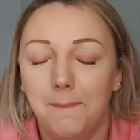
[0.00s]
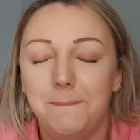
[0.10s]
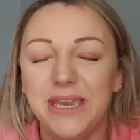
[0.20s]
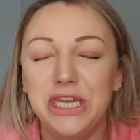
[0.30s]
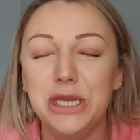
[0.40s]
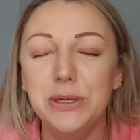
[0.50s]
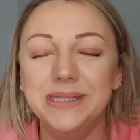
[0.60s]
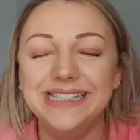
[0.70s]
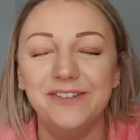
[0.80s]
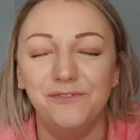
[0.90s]

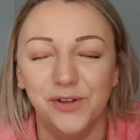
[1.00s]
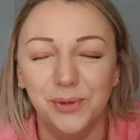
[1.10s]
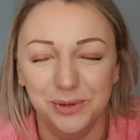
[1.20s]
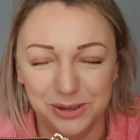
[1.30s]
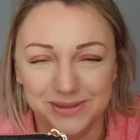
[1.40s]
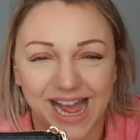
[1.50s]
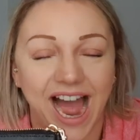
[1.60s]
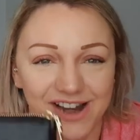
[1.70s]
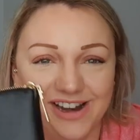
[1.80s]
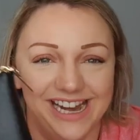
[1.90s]
beautiful new
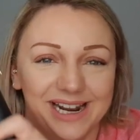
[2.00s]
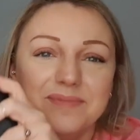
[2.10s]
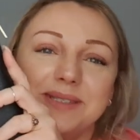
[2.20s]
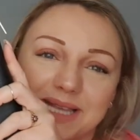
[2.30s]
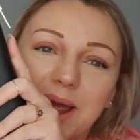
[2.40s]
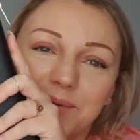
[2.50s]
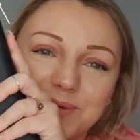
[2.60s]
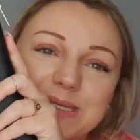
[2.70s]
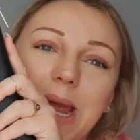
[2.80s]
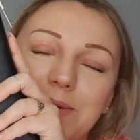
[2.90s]
diary and I'm
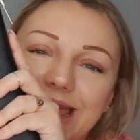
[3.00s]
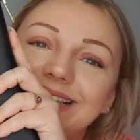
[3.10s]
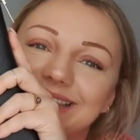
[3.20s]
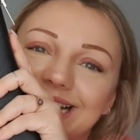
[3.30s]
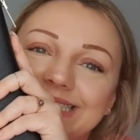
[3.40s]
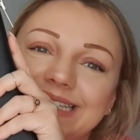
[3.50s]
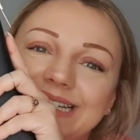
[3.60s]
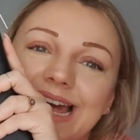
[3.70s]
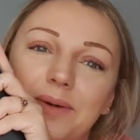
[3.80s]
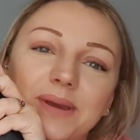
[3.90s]
so excited
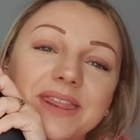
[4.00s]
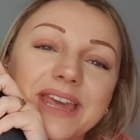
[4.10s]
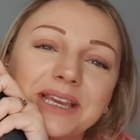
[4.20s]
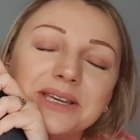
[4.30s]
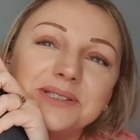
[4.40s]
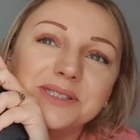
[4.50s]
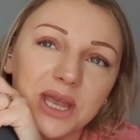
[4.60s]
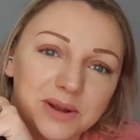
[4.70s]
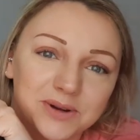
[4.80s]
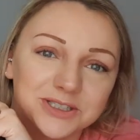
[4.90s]
and happy. Thank you
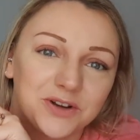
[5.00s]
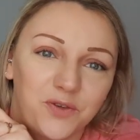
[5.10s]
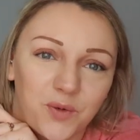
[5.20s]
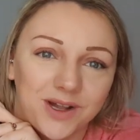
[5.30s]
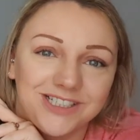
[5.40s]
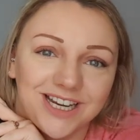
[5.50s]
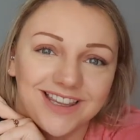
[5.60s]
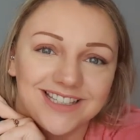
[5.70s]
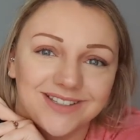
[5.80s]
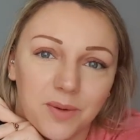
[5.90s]
so much for watching
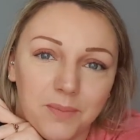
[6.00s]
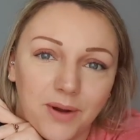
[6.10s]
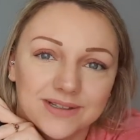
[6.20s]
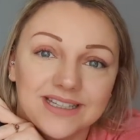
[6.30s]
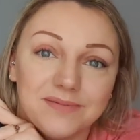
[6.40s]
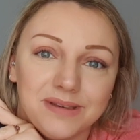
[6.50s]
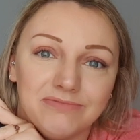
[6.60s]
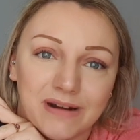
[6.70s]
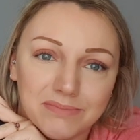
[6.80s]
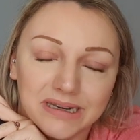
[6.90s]
this unboxing and me
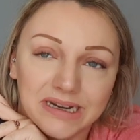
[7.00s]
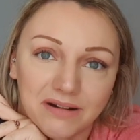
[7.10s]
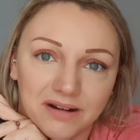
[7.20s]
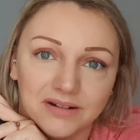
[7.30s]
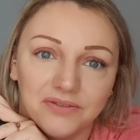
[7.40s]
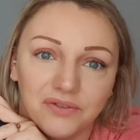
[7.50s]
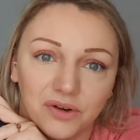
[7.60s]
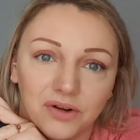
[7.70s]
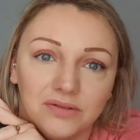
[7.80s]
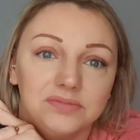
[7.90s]
rambling on
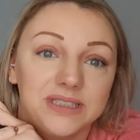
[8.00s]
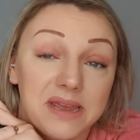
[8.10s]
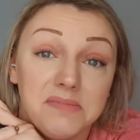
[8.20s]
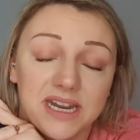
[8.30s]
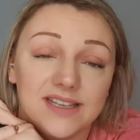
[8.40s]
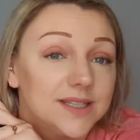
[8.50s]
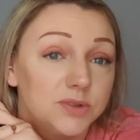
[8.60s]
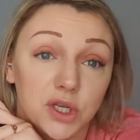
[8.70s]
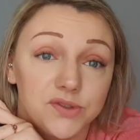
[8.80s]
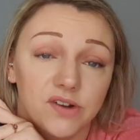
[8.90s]
for 10 minutes. I'm
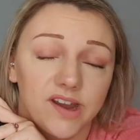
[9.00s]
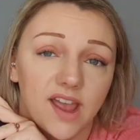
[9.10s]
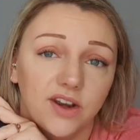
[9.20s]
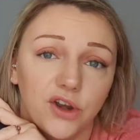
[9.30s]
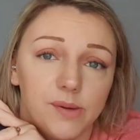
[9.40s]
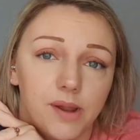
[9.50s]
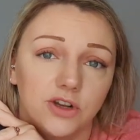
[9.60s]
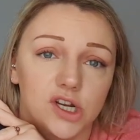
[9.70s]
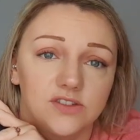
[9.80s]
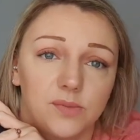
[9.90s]
so sorry, I can only
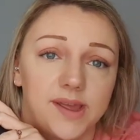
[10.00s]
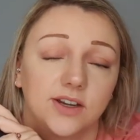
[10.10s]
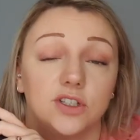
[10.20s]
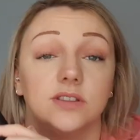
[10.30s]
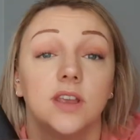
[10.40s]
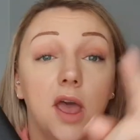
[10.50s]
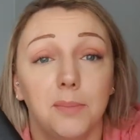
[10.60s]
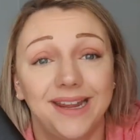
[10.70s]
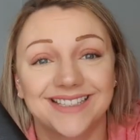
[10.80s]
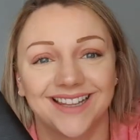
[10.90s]
apologize for my actions.
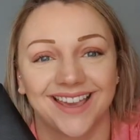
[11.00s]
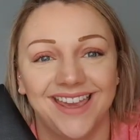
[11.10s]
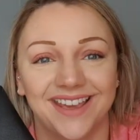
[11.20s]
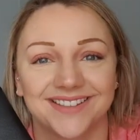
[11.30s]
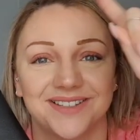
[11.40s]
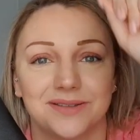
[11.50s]
Please click here to